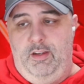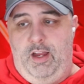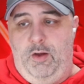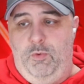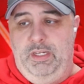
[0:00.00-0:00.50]

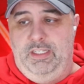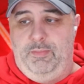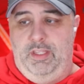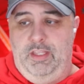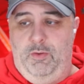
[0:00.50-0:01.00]
Would be
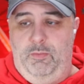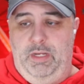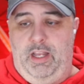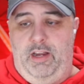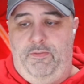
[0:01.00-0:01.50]
something that would be a
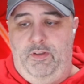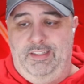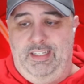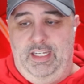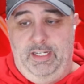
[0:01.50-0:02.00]
lot of fun to
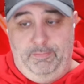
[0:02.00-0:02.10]
see.